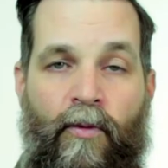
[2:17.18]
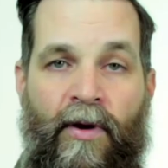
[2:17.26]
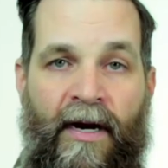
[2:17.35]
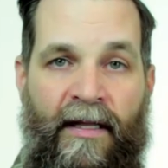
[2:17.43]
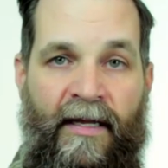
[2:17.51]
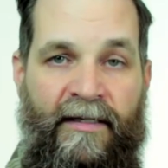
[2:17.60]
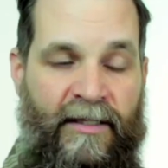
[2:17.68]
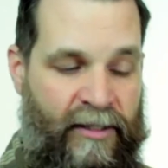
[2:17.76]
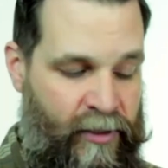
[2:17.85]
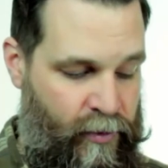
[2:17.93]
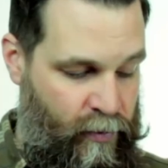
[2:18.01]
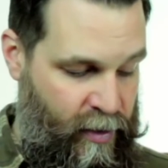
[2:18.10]
What I like to
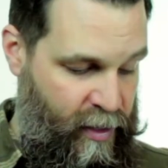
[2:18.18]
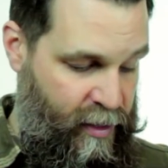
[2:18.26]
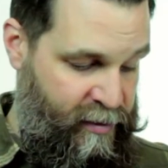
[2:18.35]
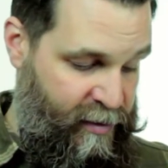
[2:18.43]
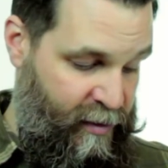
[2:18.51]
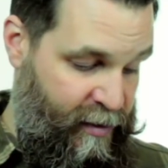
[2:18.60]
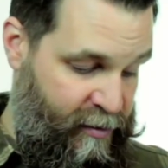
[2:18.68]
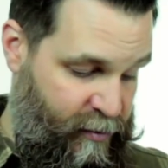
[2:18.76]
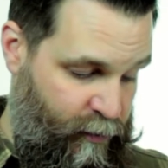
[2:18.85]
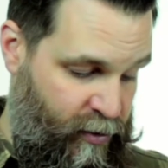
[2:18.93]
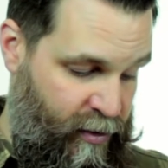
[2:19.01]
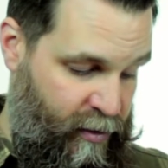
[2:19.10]
do is I like to
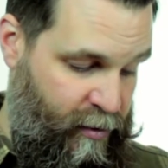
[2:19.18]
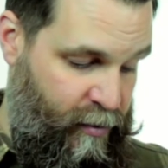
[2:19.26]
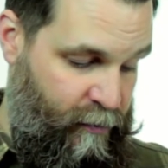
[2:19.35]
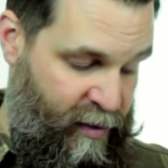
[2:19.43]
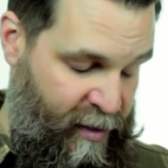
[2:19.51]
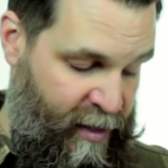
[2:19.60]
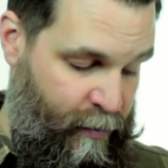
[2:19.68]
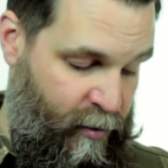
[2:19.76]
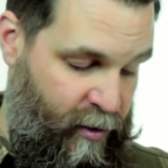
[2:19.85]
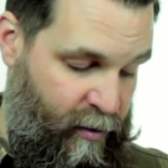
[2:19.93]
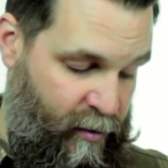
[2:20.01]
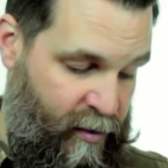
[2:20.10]
put my
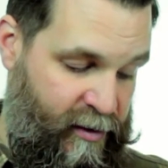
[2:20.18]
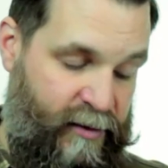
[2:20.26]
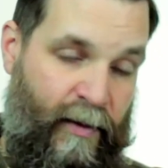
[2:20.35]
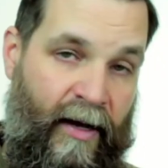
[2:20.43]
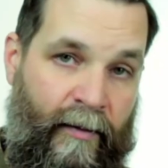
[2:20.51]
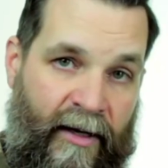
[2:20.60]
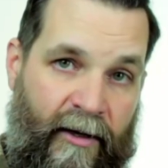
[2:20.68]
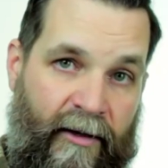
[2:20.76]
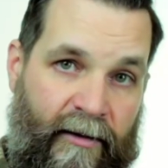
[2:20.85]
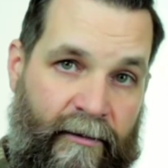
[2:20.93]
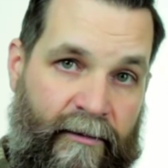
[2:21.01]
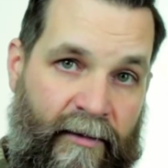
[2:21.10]
camera on the spot meter,
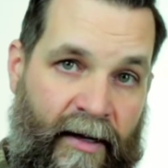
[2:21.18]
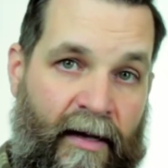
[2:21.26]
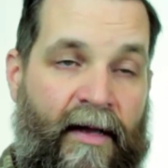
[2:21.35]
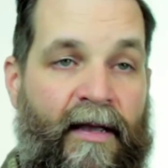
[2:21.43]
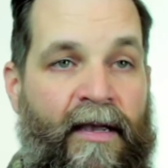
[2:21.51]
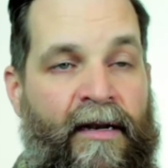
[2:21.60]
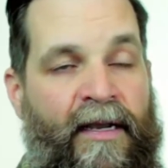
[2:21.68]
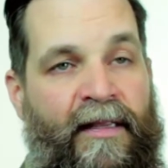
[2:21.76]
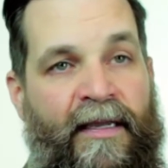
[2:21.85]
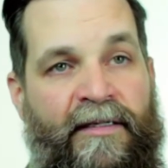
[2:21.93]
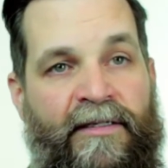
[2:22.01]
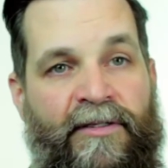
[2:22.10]
and I
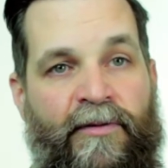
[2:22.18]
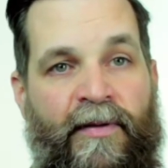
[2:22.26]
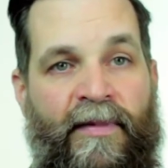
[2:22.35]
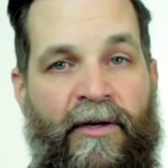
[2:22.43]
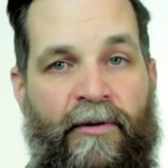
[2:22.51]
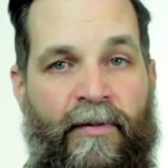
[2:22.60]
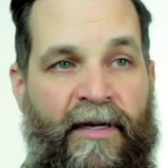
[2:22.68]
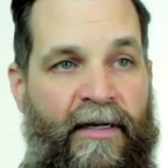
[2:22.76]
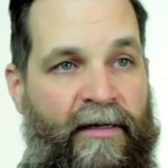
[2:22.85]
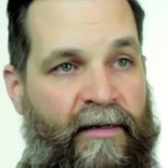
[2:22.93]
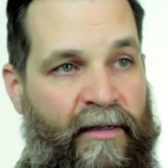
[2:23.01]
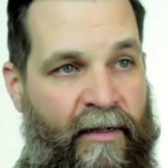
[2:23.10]
like to do a meter
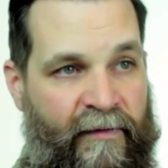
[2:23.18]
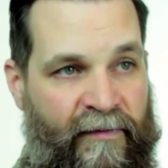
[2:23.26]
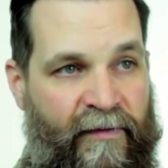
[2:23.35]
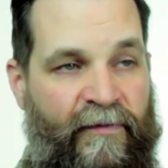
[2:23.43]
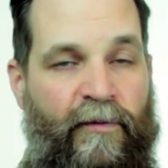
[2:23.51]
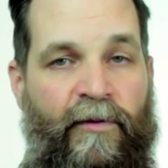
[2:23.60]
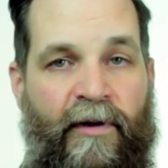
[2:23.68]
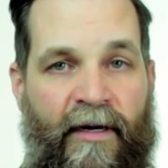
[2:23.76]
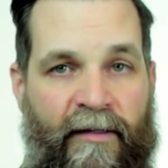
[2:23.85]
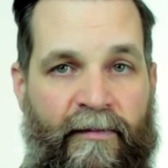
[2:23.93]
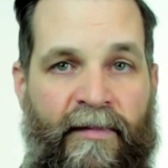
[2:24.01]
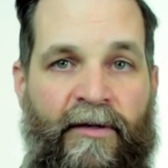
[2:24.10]
reading of the
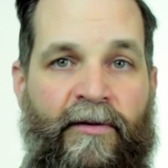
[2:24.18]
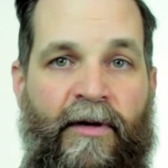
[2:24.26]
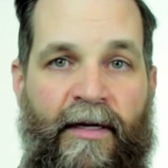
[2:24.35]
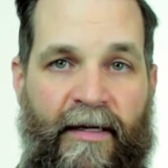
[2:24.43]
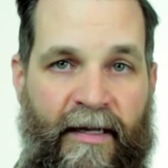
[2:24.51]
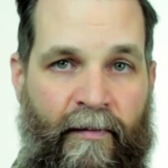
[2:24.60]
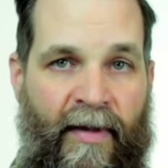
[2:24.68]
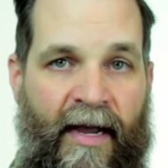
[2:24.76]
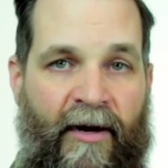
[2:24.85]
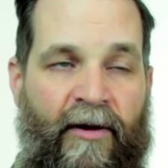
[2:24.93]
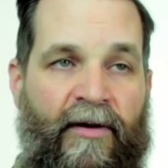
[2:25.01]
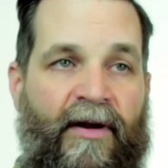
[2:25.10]
foreground, middle ground, and
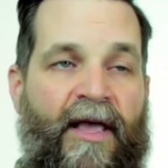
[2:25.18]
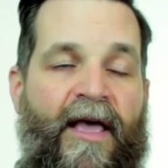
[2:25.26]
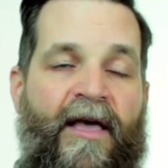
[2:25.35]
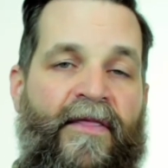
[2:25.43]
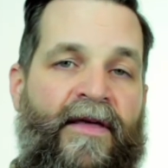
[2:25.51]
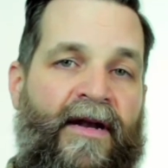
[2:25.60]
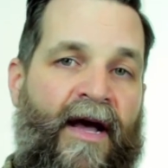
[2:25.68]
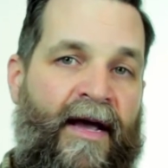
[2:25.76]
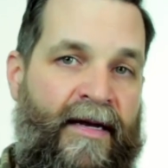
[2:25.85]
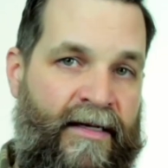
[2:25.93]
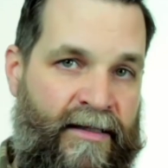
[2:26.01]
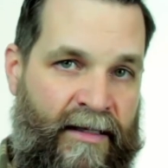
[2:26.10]
background. Then
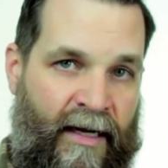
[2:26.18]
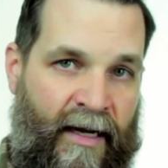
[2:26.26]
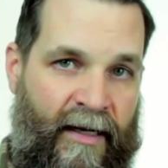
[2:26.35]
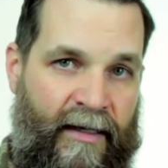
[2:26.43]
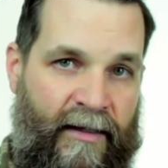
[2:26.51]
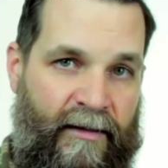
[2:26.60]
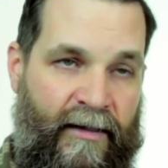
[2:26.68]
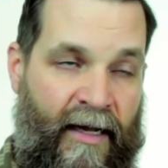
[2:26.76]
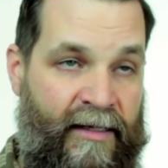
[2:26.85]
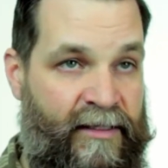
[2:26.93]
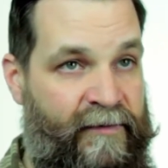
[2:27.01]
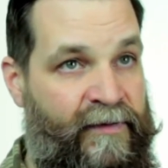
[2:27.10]
I decide,
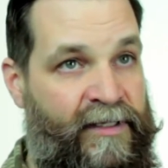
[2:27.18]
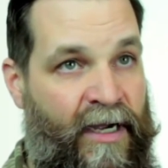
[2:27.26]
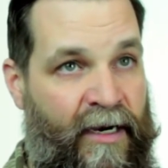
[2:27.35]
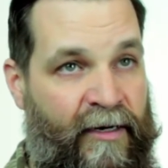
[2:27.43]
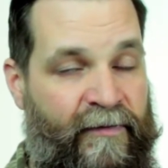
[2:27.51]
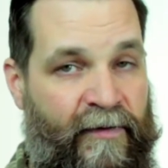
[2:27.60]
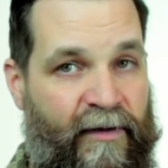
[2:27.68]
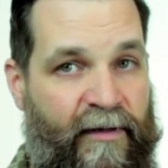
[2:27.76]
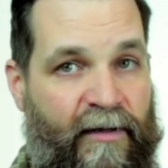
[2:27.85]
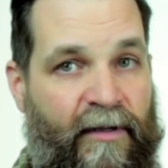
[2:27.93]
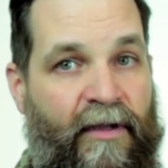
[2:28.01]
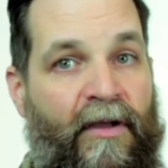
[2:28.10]
as the photographer,
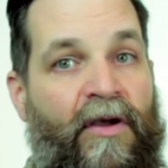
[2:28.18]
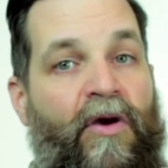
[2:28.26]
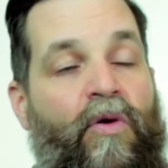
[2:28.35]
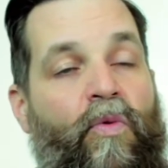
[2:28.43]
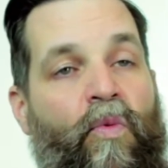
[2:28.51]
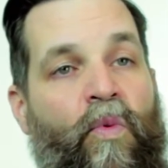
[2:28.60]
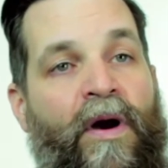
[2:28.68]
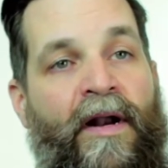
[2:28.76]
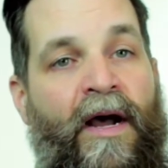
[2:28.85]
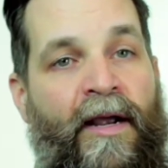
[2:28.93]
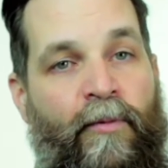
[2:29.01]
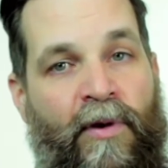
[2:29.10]
what
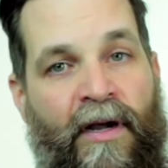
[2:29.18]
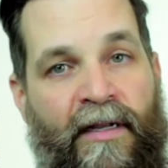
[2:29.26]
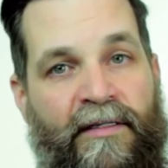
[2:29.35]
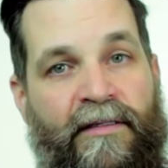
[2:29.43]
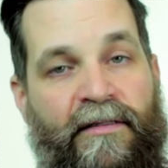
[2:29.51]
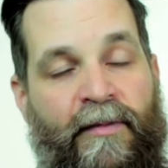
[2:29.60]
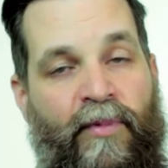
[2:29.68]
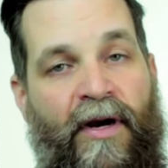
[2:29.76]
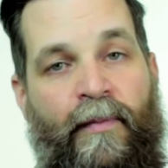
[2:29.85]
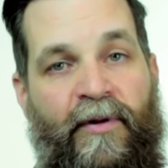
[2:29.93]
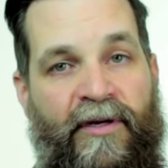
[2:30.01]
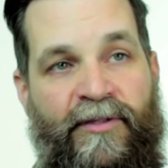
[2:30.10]
I want the
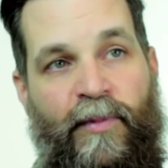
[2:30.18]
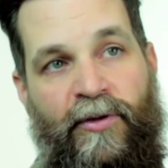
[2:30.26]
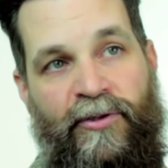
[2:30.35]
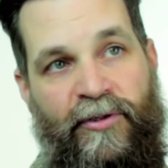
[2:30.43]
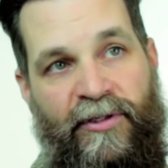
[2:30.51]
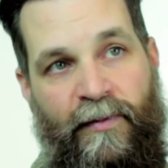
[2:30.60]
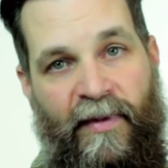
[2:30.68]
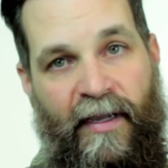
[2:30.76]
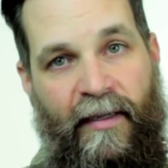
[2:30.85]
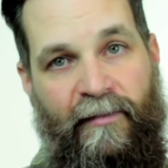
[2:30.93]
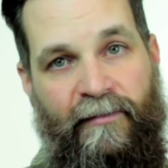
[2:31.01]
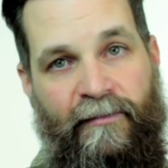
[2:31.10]
proper exposure to be.